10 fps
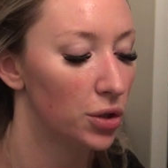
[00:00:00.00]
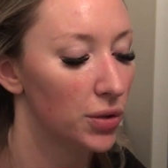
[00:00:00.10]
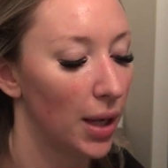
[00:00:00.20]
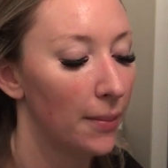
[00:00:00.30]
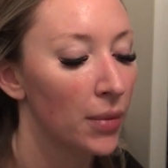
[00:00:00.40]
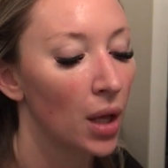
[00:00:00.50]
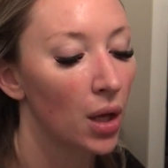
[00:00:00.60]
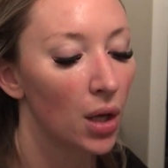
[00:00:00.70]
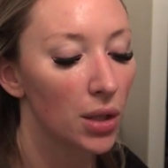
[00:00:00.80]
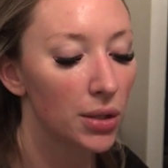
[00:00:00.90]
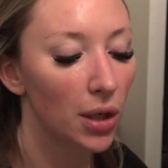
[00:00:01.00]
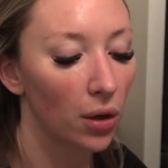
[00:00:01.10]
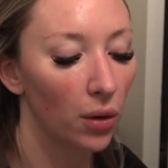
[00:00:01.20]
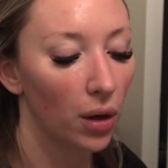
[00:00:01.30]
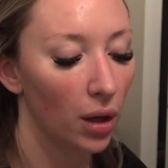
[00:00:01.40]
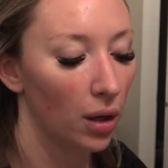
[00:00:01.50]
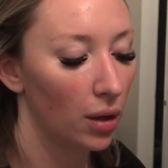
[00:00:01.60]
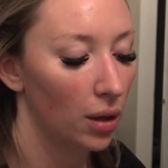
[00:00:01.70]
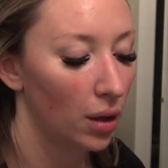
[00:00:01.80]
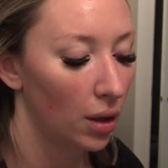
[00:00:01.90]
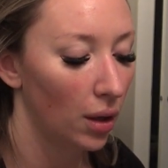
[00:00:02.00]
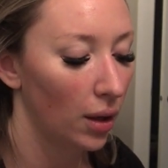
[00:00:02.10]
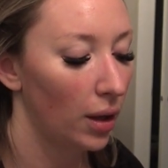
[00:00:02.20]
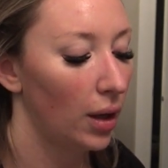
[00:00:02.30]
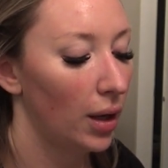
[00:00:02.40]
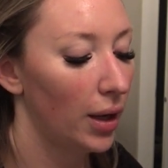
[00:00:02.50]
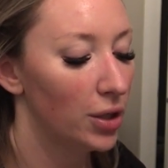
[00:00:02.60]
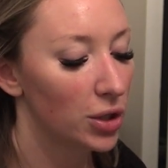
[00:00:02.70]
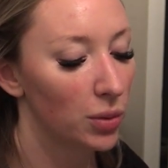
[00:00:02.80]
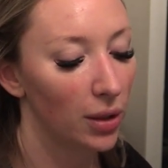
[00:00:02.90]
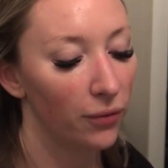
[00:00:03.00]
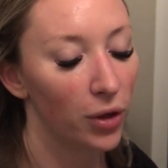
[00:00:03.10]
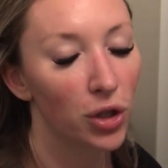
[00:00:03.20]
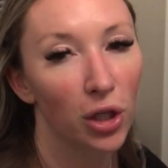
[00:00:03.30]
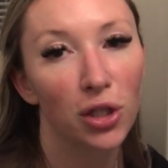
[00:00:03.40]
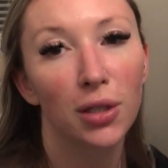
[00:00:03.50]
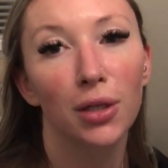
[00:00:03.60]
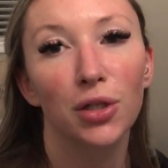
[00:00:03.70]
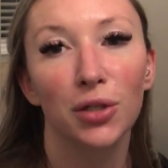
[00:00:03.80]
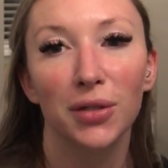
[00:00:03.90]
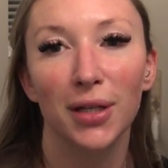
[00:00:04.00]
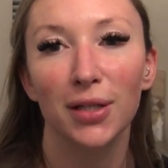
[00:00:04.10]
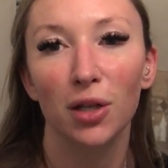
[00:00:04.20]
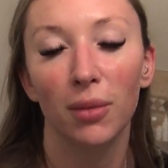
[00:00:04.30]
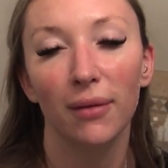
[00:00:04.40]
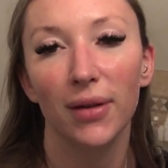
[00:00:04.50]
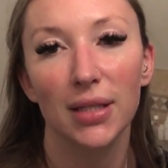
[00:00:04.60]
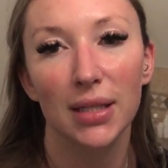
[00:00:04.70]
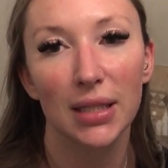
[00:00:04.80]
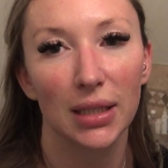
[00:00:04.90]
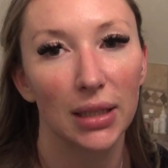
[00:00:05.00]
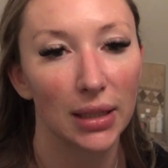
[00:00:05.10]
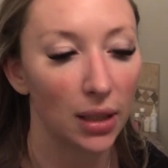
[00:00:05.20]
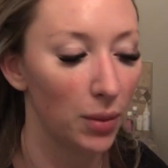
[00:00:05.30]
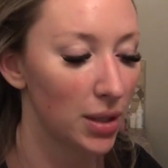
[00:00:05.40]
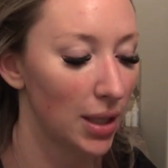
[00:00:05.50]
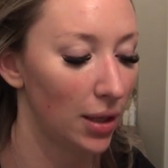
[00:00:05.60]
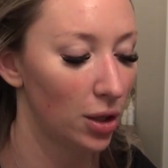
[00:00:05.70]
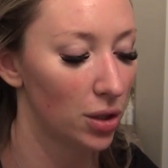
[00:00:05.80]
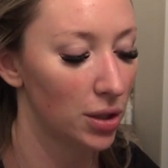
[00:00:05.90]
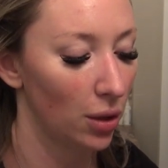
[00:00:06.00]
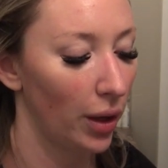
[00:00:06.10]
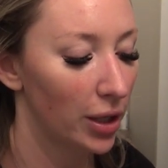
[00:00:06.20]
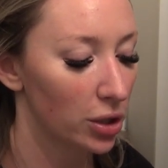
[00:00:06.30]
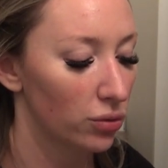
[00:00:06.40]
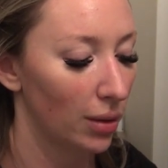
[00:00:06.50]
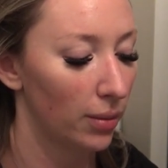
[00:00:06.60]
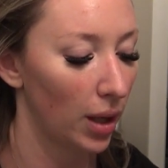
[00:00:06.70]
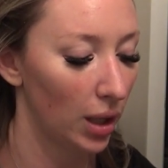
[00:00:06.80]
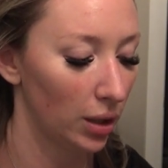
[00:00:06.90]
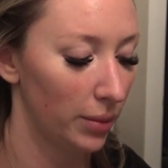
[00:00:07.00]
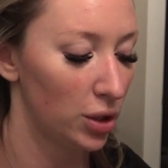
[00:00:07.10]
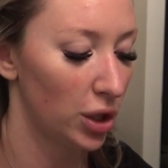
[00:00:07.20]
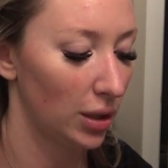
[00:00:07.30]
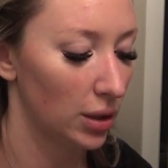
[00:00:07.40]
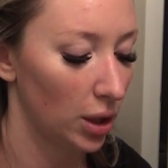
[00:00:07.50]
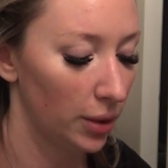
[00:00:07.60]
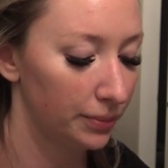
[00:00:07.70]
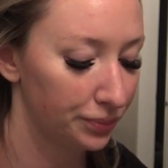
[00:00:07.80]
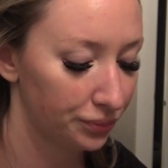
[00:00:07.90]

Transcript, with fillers: Tuesday. So I just went in for injections on Tuesday, so my face is still a little bit tender, so I just rub a little bit gentler.